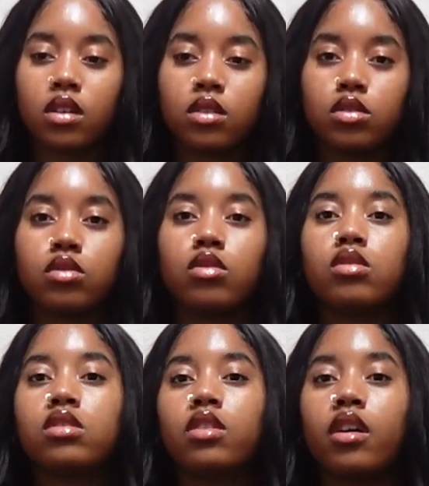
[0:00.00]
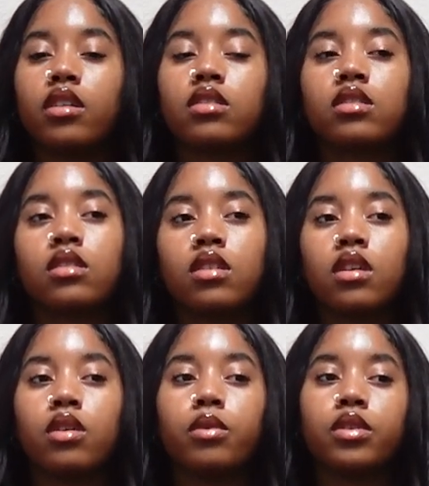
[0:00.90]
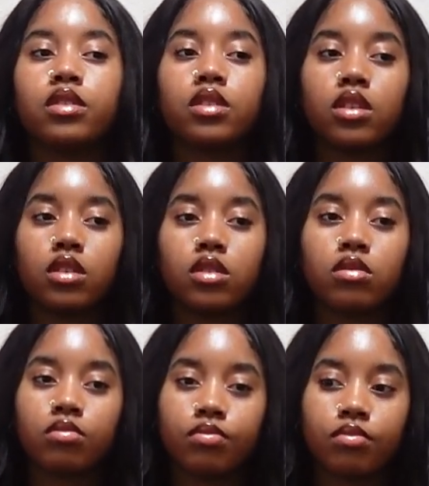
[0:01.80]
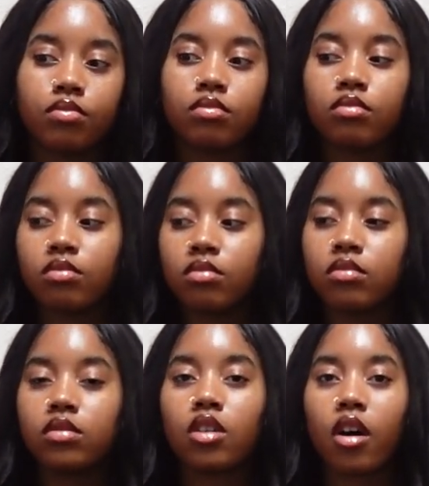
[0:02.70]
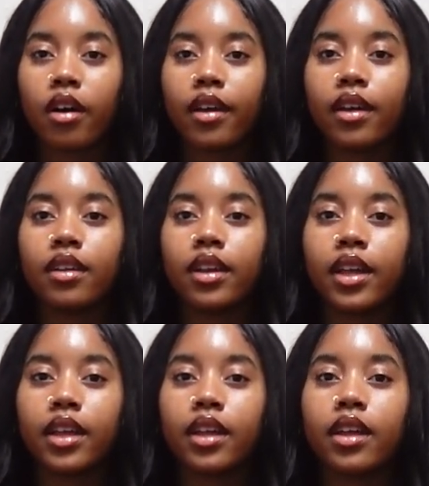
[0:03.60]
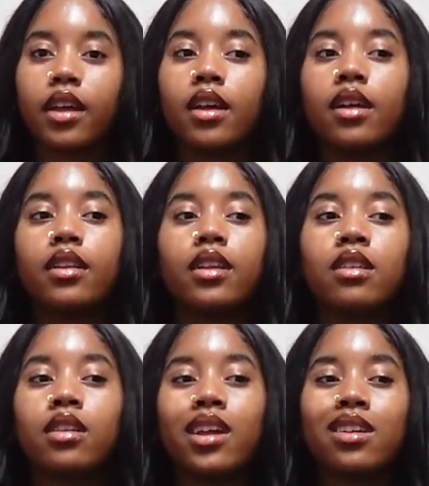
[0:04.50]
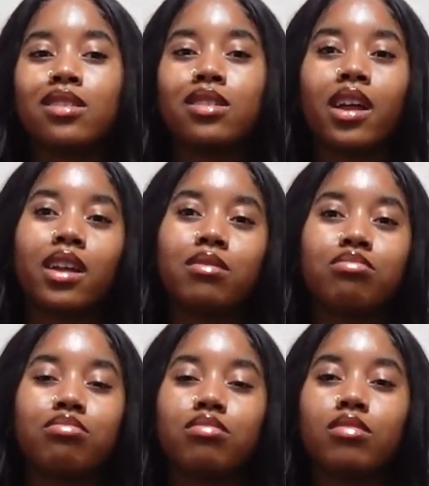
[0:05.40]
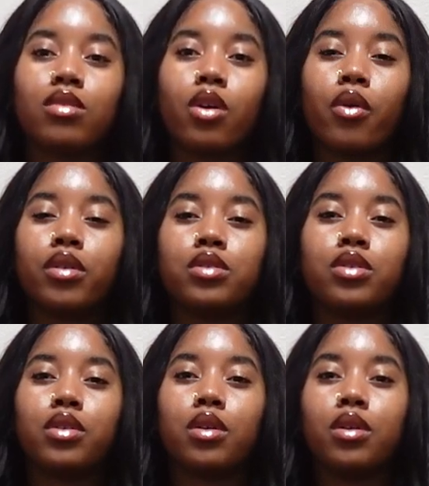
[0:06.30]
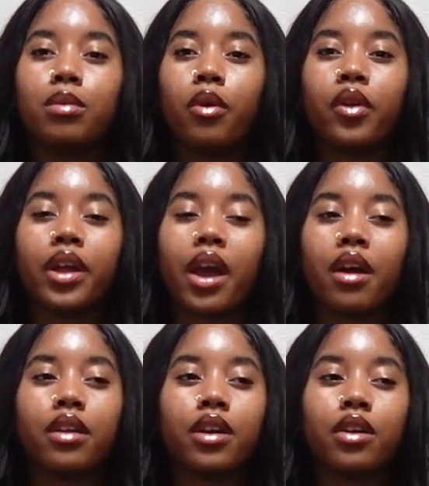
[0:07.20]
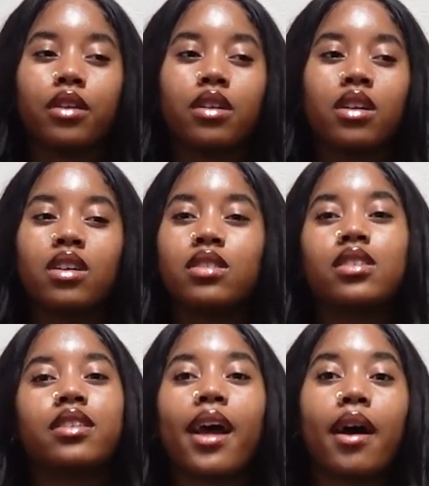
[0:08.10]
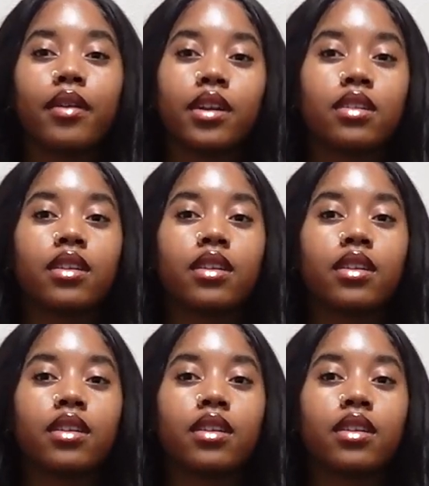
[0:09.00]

School starts. We're still talking, linking. These links are like going to the bowling alley or just outings.